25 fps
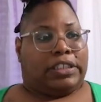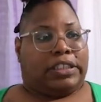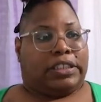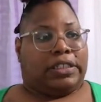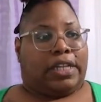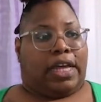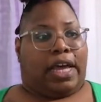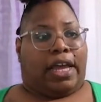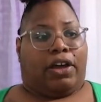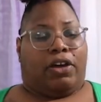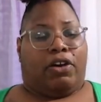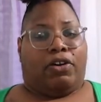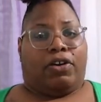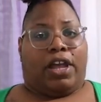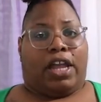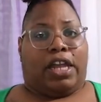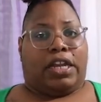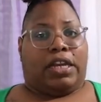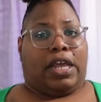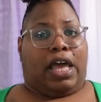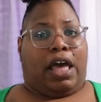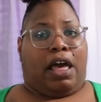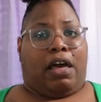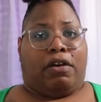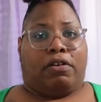It's like,
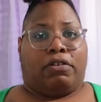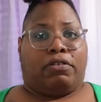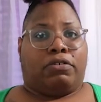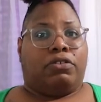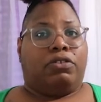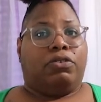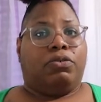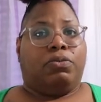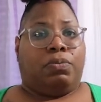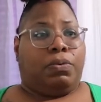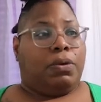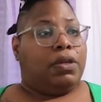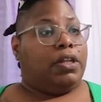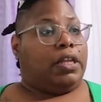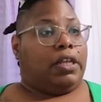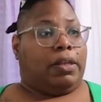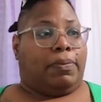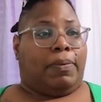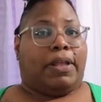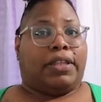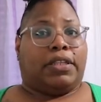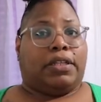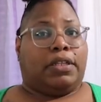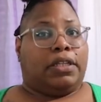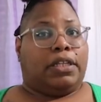okay, now you really
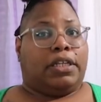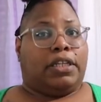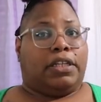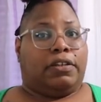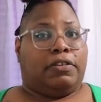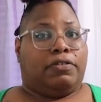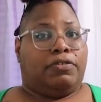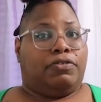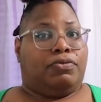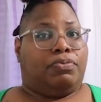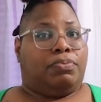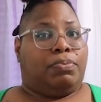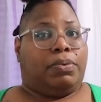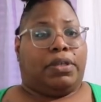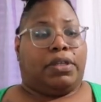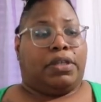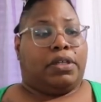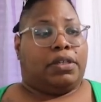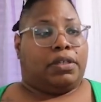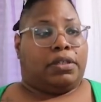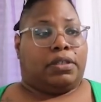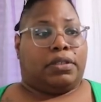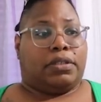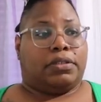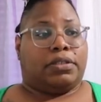about to leave
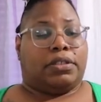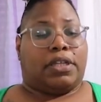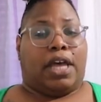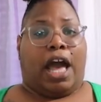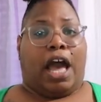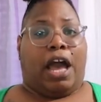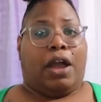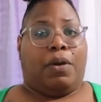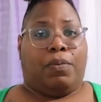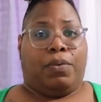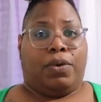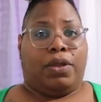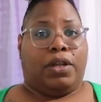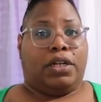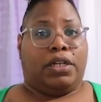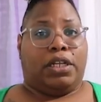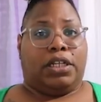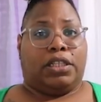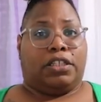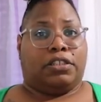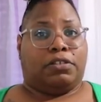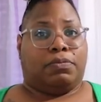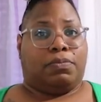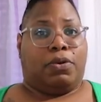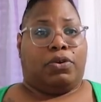because I really
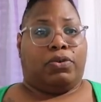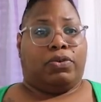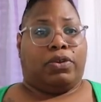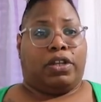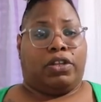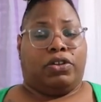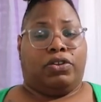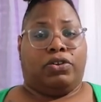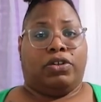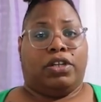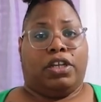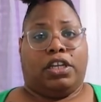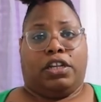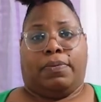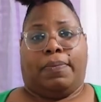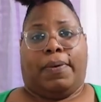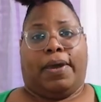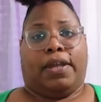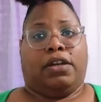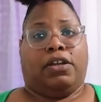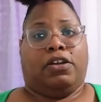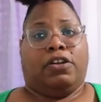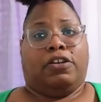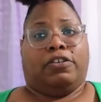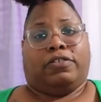need to smoke and you're getting
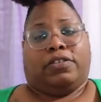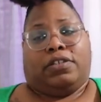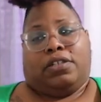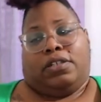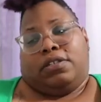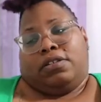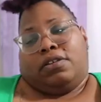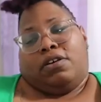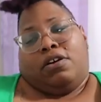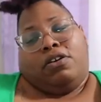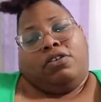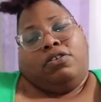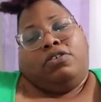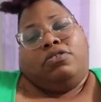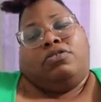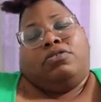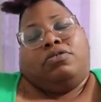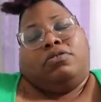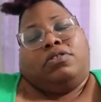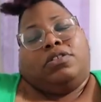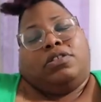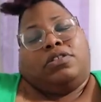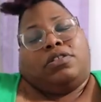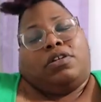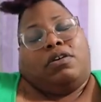on my nerves because all you
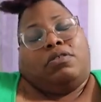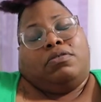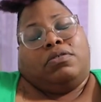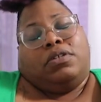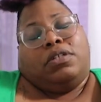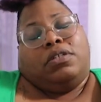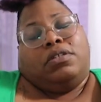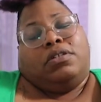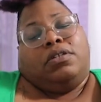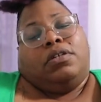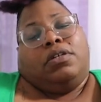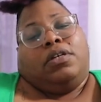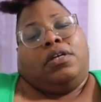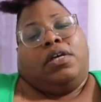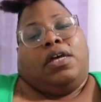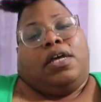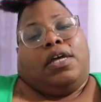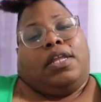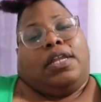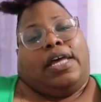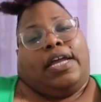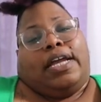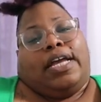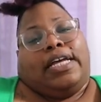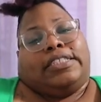doing is talking.
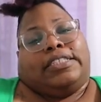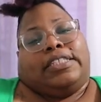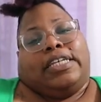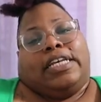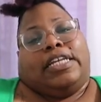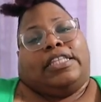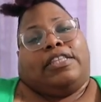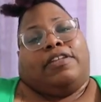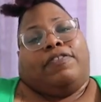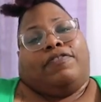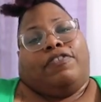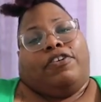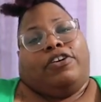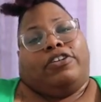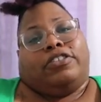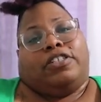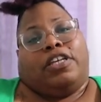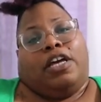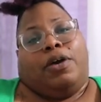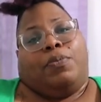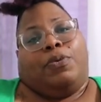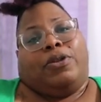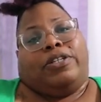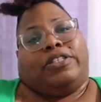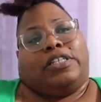Like I said, the first
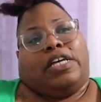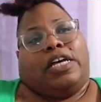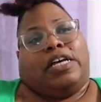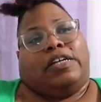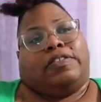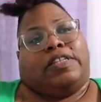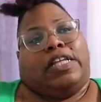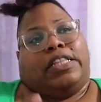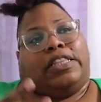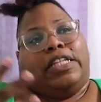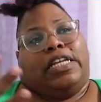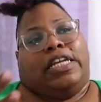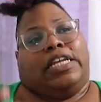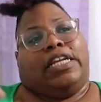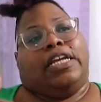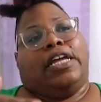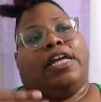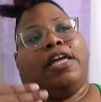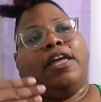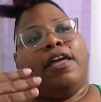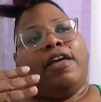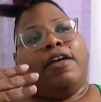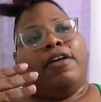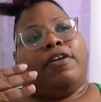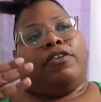couple of times, I think
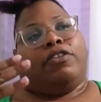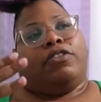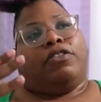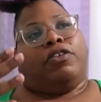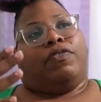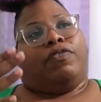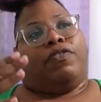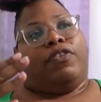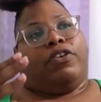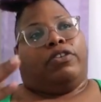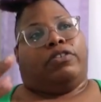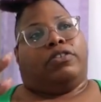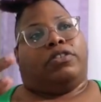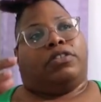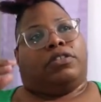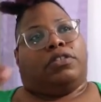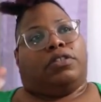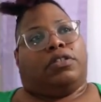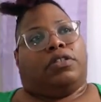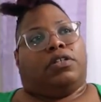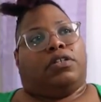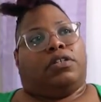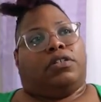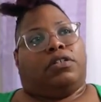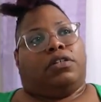the
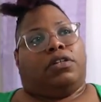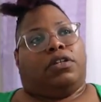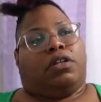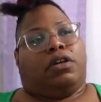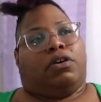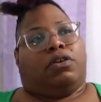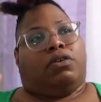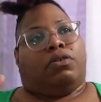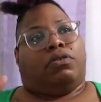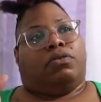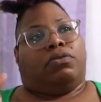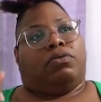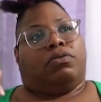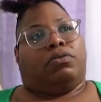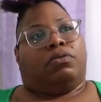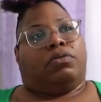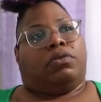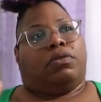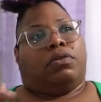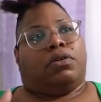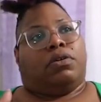first, you know,